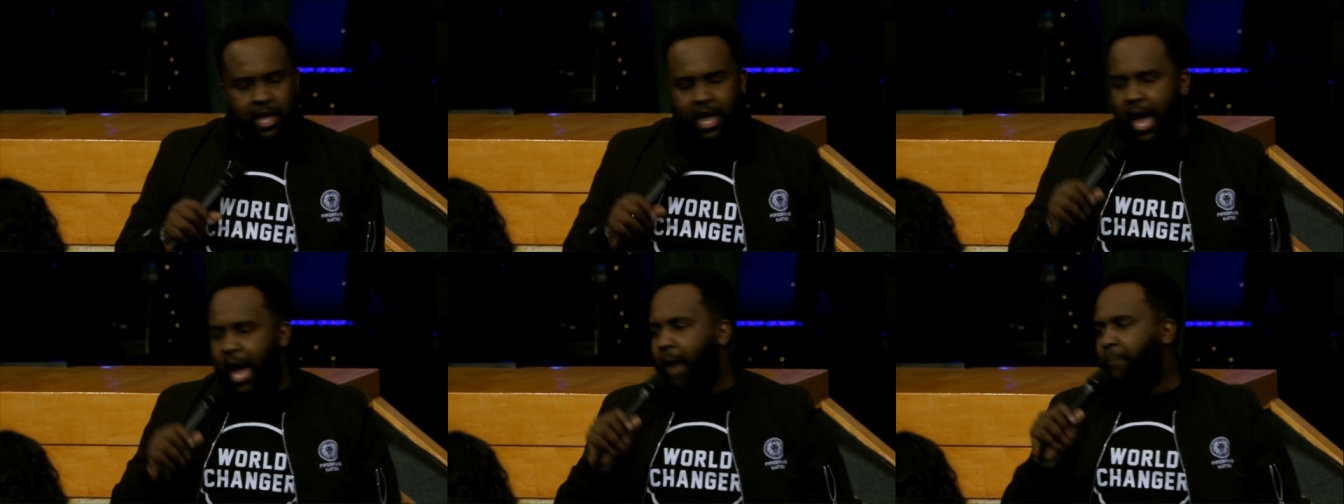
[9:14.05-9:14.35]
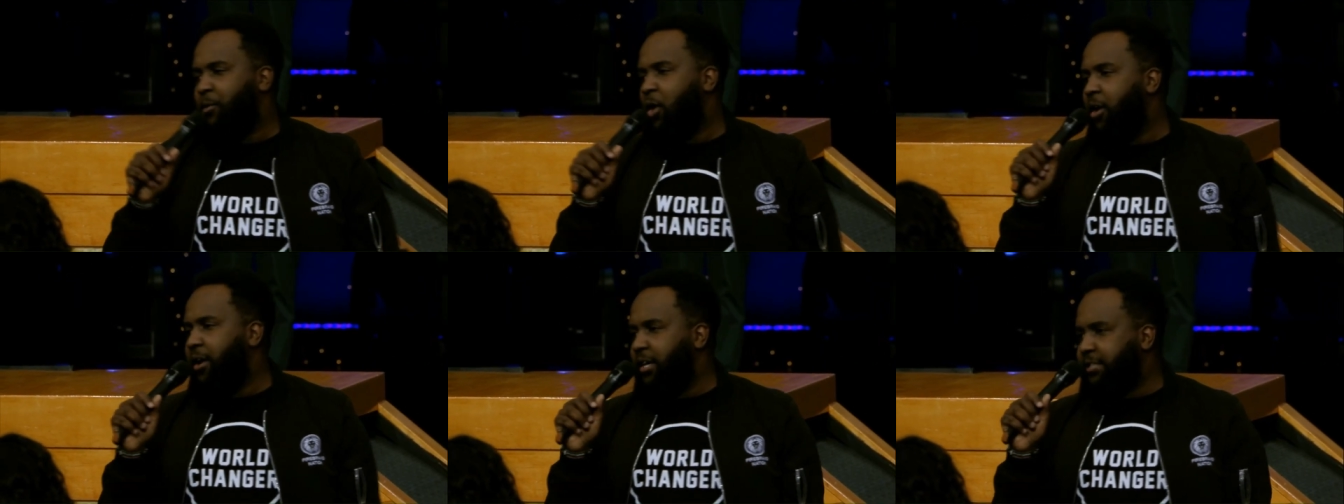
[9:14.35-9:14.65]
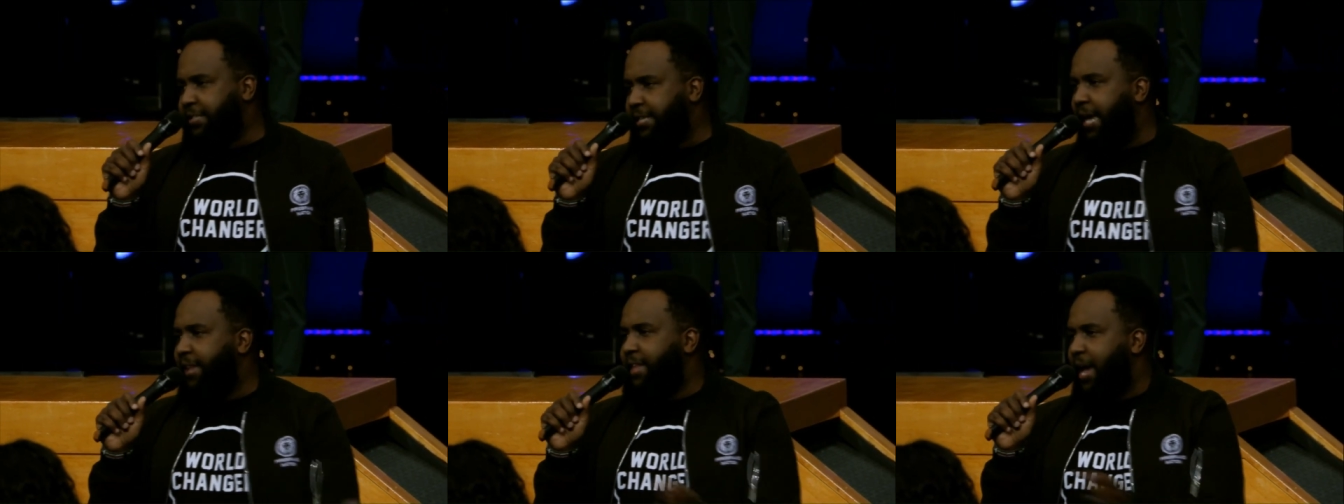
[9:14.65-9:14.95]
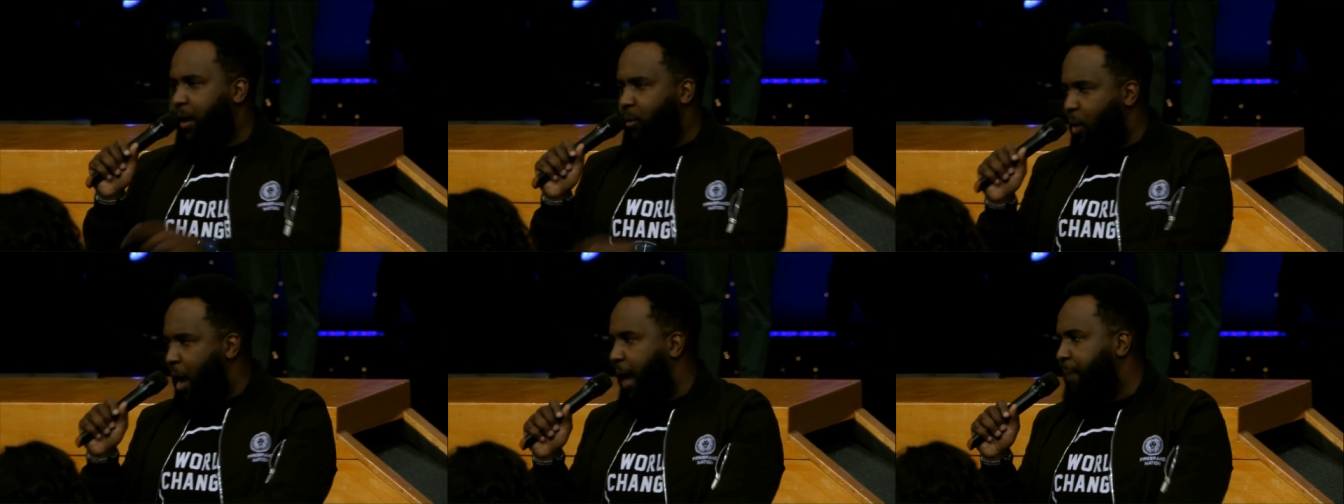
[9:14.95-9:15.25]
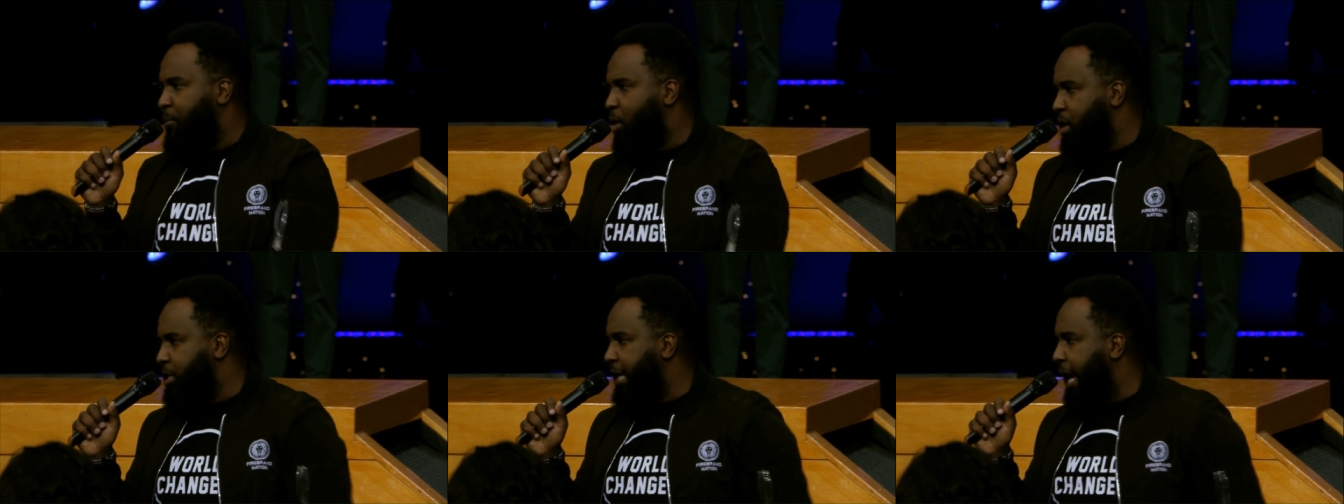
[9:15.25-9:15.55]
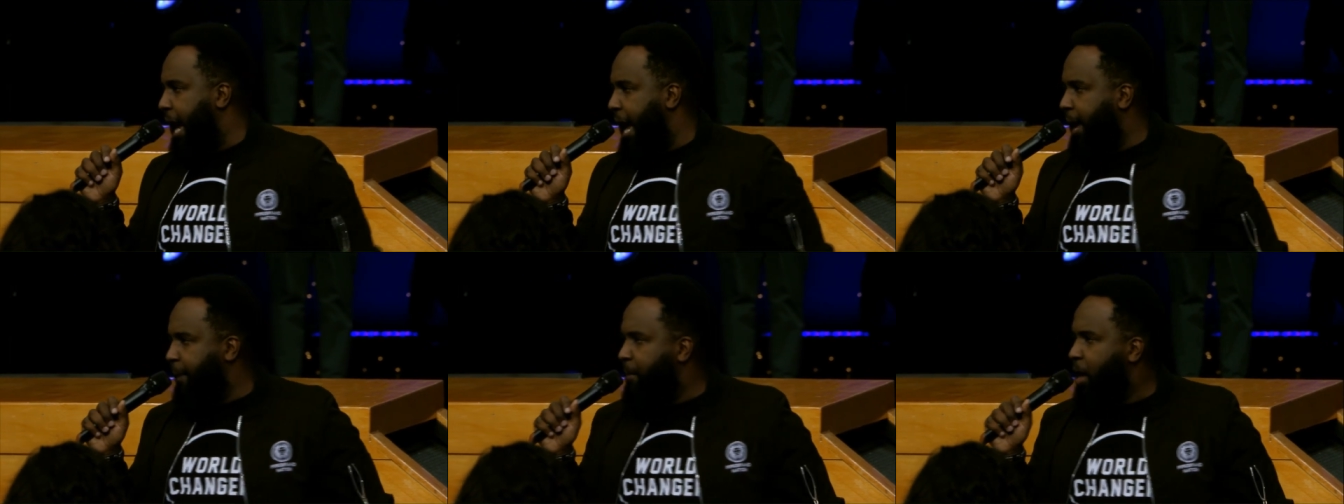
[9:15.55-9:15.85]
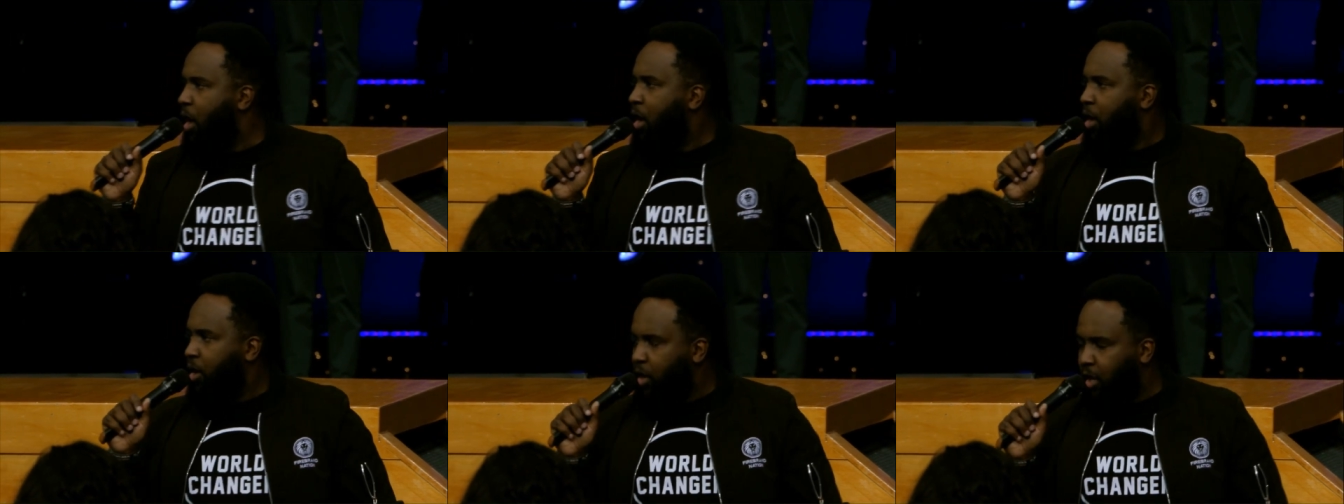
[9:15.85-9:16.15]
I'm going to say that one more time
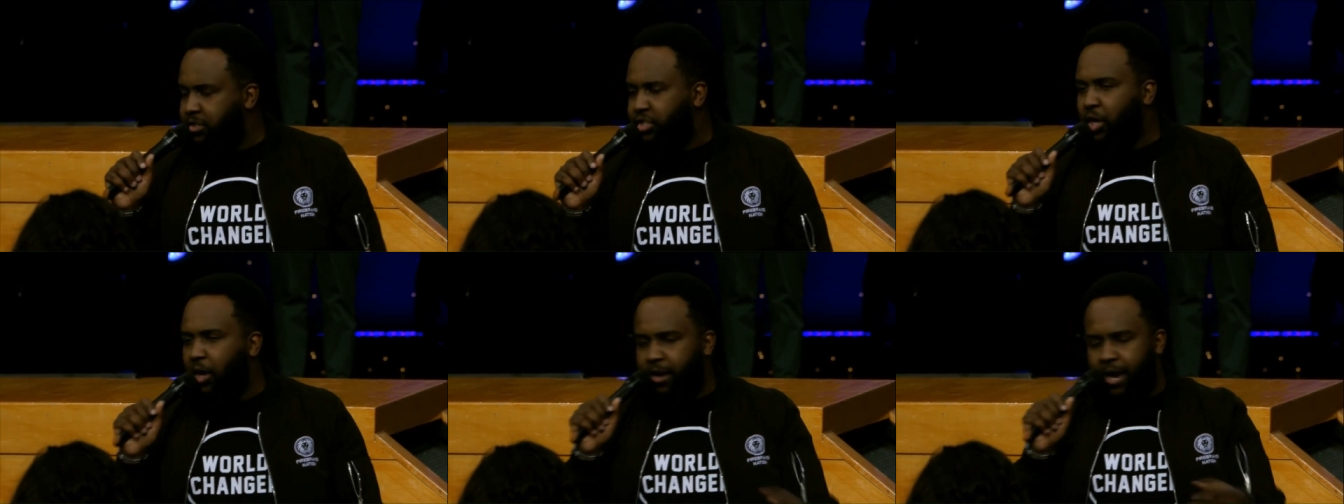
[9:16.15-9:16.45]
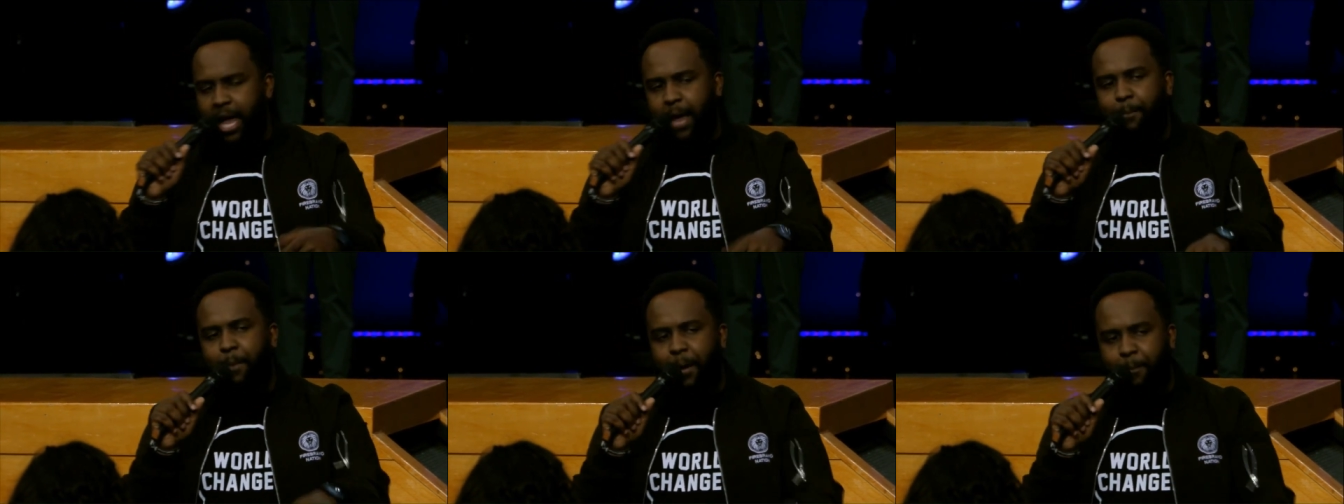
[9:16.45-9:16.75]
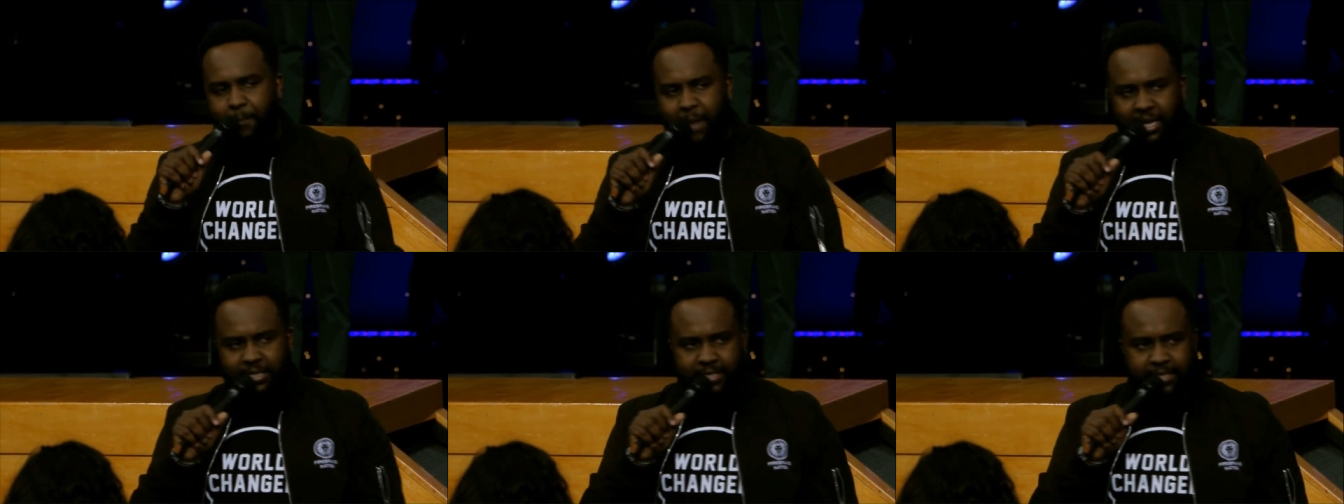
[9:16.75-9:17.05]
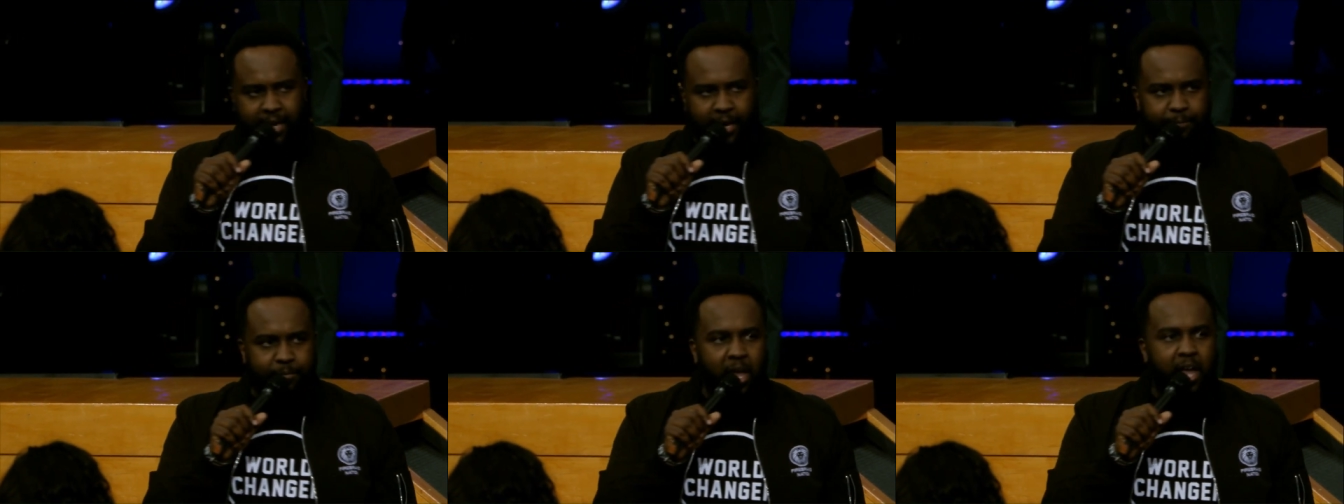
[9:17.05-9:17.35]
because your neighbor missed it.